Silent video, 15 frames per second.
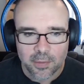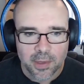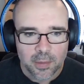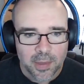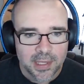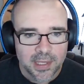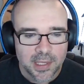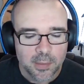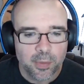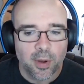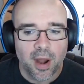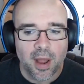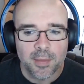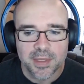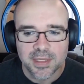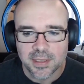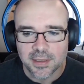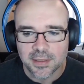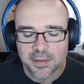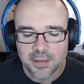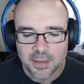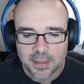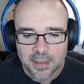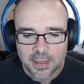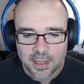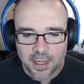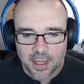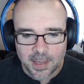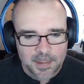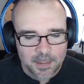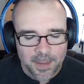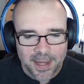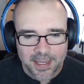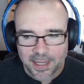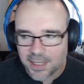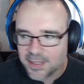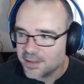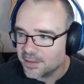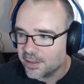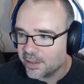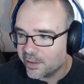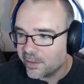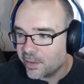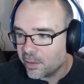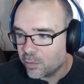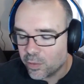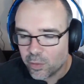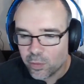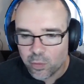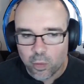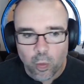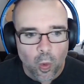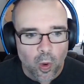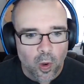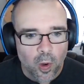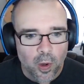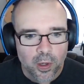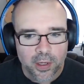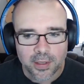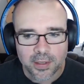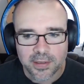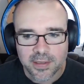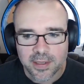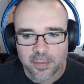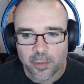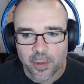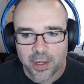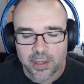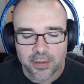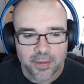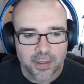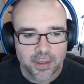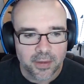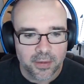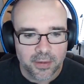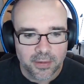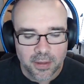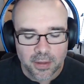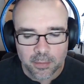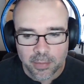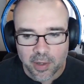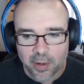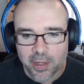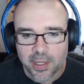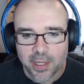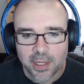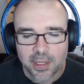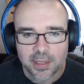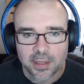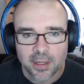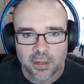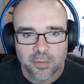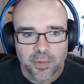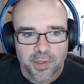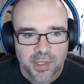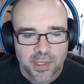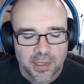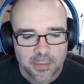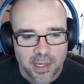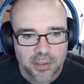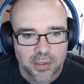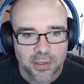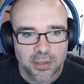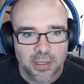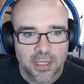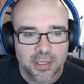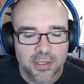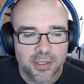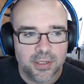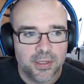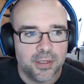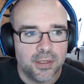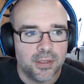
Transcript: want to make any promises. But my guess is that it will work in some way or the other, barring any unforeseen major glitch.